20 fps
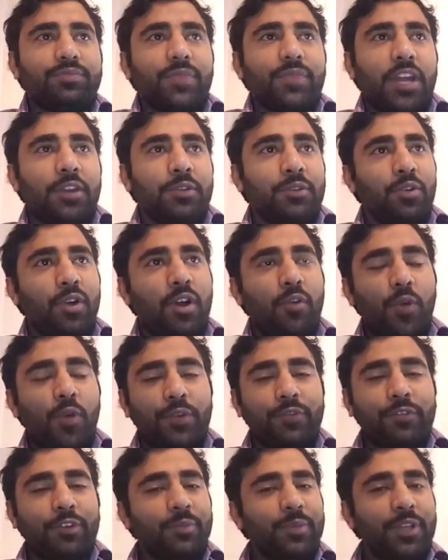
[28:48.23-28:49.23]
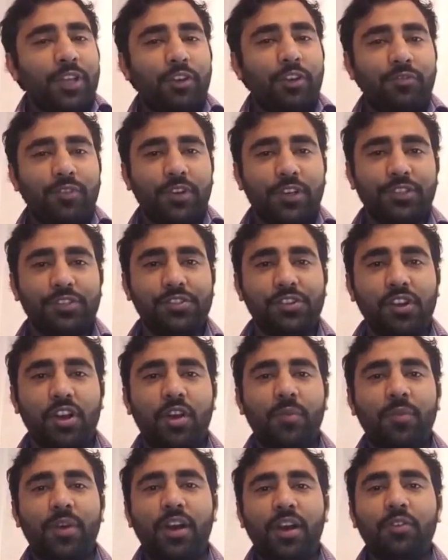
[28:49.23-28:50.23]
I don't know what will be your first
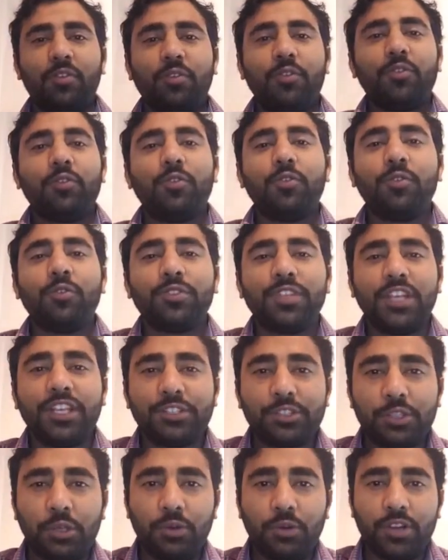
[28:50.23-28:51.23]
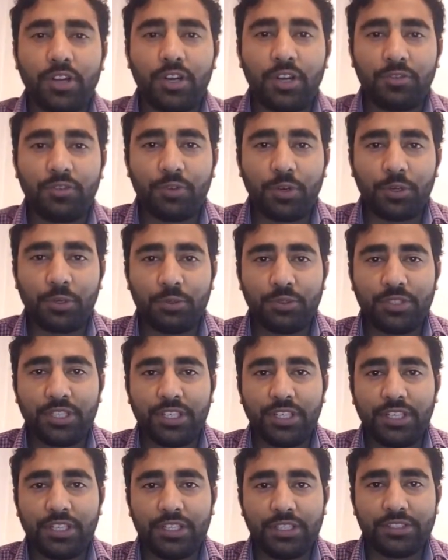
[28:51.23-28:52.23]
job, how things go around for two
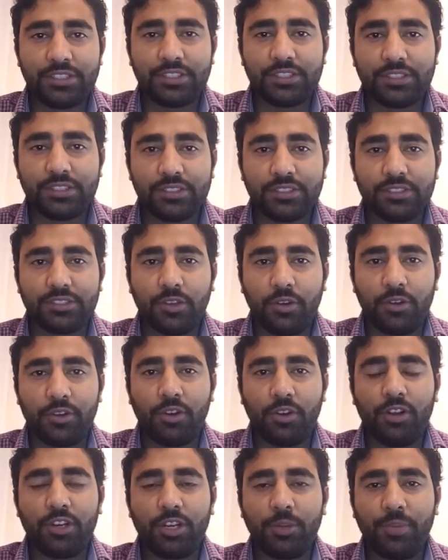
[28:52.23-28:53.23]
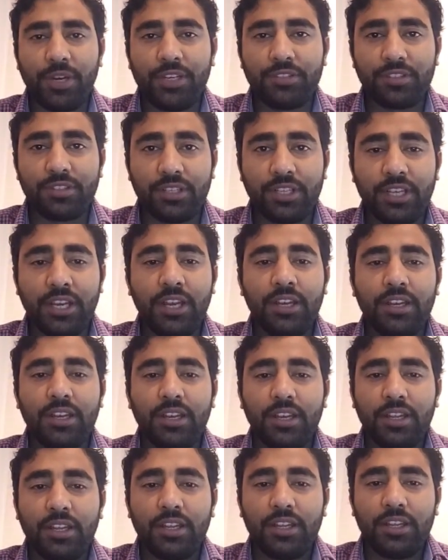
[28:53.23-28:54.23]
three years. So it all depends on that.
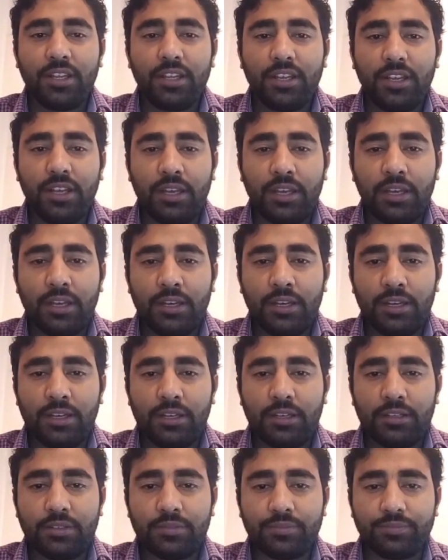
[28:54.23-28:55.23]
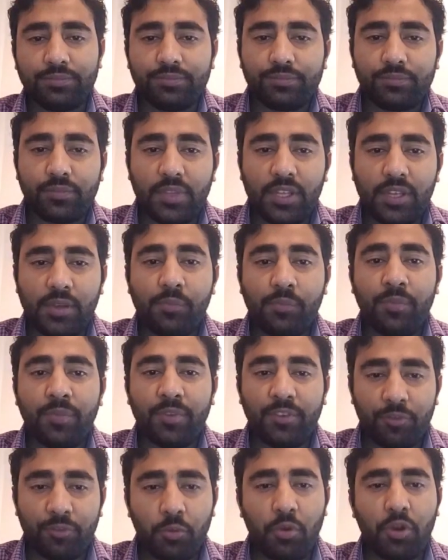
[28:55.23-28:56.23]
And uh,
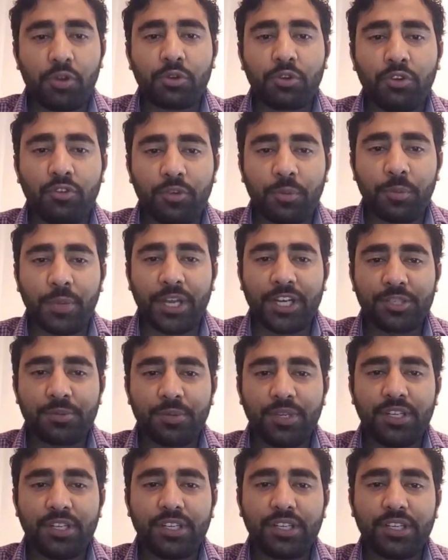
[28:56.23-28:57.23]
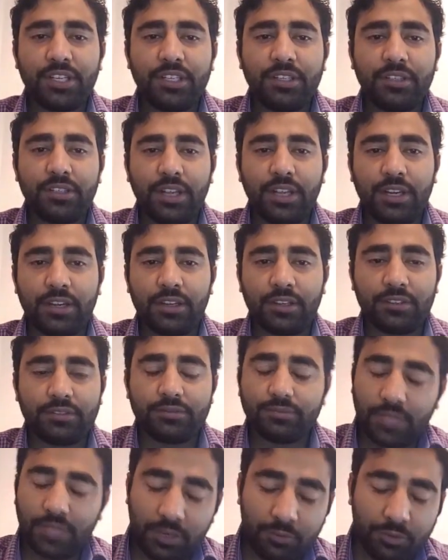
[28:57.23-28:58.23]
if you want to go for management degree,
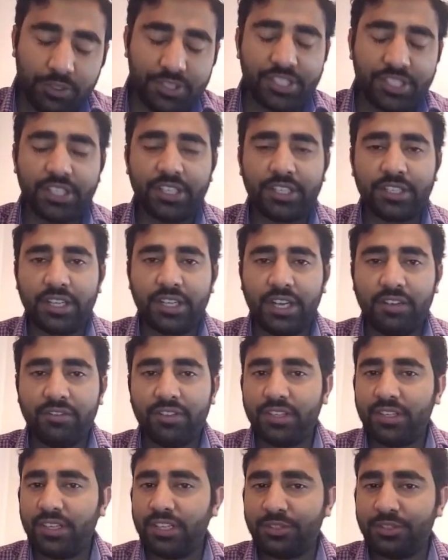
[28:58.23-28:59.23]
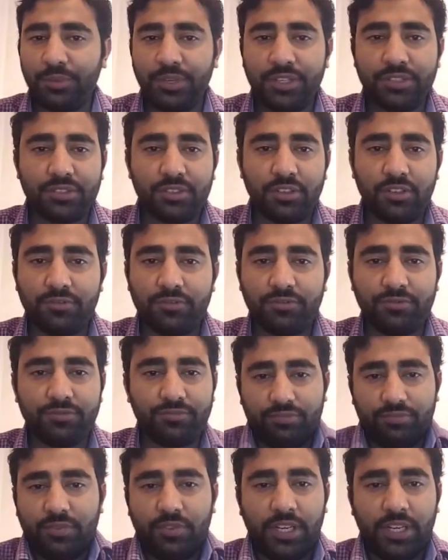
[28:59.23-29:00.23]
I would say have an experience of
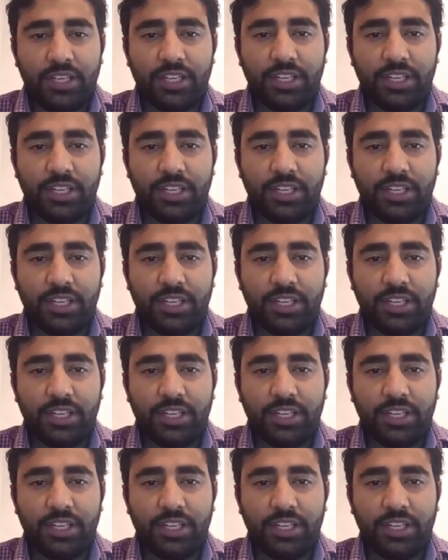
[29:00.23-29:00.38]
at